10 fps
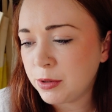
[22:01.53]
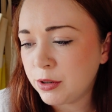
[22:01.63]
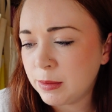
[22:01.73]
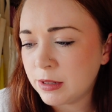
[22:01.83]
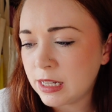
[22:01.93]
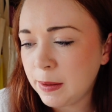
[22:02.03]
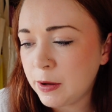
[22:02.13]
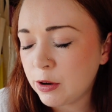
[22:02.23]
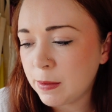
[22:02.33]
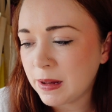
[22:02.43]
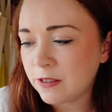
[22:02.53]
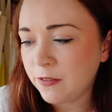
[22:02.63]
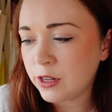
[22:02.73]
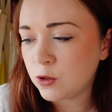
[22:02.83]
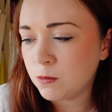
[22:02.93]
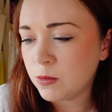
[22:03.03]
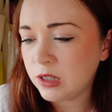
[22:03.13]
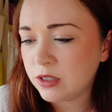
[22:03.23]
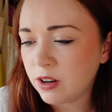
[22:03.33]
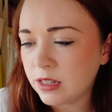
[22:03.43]
Cream and Sleepy Cream as facial
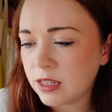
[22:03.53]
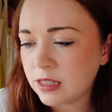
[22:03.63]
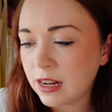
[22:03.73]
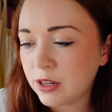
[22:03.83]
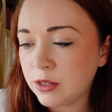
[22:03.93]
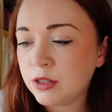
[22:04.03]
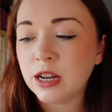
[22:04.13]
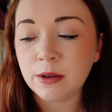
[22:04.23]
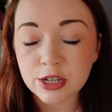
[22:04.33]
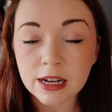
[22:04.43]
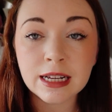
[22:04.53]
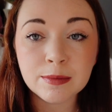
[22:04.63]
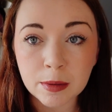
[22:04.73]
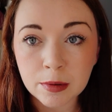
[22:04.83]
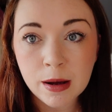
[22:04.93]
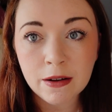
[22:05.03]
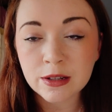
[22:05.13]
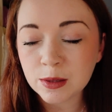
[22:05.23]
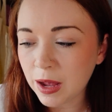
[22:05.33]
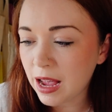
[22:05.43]
moisturisers, and I use shower jelly as bubble bath
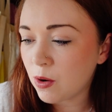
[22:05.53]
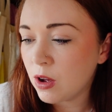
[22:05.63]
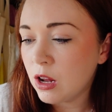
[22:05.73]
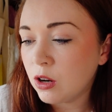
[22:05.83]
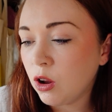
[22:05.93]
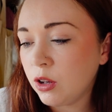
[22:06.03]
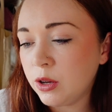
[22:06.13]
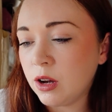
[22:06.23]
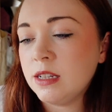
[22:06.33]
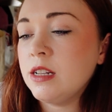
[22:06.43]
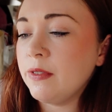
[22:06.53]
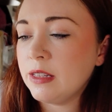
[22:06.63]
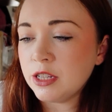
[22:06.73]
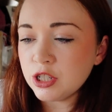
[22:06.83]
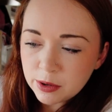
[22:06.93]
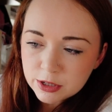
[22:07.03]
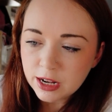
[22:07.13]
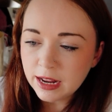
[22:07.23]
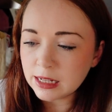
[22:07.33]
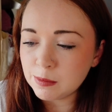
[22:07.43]
as well. A lot of you guys loving these shower
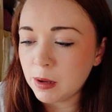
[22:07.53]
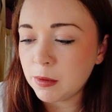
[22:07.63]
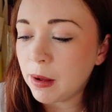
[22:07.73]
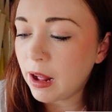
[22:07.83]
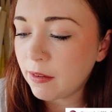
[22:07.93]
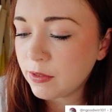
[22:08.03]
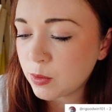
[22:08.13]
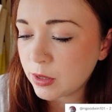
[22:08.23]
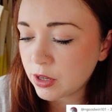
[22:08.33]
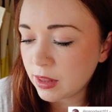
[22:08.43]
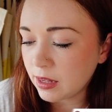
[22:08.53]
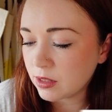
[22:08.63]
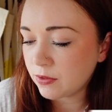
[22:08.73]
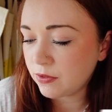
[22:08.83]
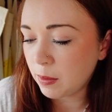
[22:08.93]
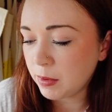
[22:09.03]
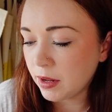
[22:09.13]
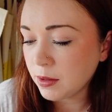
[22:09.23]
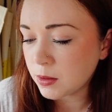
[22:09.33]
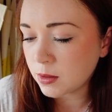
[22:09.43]
jelly as bubble baths, which I think is
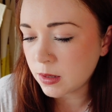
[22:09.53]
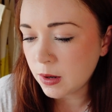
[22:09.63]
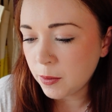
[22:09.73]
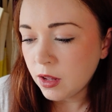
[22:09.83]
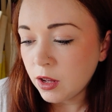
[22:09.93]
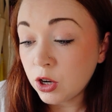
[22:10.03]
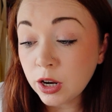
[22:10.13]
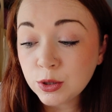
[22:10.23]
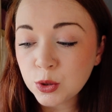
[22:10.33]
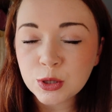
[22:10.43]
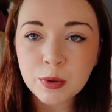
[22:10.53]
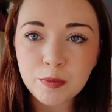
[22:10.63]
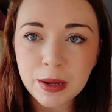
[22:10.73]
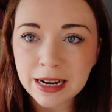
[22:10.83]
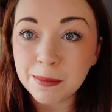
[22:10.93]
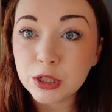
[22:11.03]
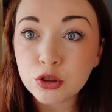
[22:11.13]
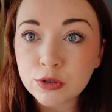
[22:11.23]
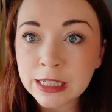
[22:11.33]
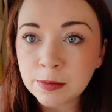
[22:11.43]
fabulous. Glow Talks with Bean, I'm
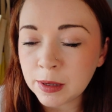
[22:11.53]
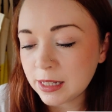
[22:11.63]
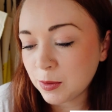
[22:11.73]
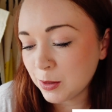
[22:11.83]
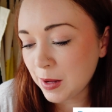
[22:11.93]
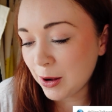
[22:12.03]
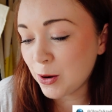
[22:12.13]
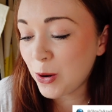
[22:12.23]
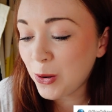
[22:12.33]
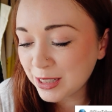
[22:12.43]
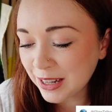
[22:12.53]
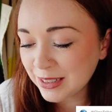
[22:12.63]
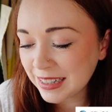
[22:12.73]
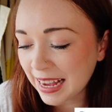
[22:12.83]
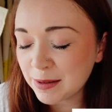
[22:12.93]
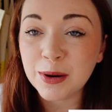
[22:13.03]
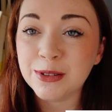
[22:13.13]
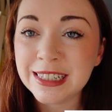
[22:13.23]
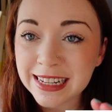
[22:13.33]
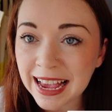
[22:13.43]
intrigued by this one as well. I also said, but I
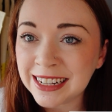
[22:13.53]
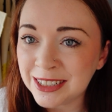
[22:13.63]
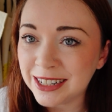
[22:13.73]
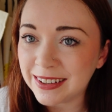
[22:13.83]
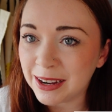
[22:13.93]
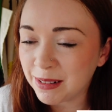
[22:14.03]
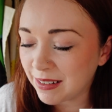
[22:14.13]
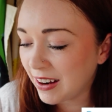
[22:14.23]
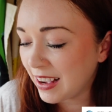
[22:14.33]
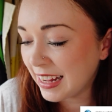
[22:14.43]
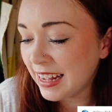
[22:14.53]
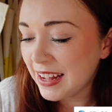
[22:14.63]
was scared to do it, I won't lie.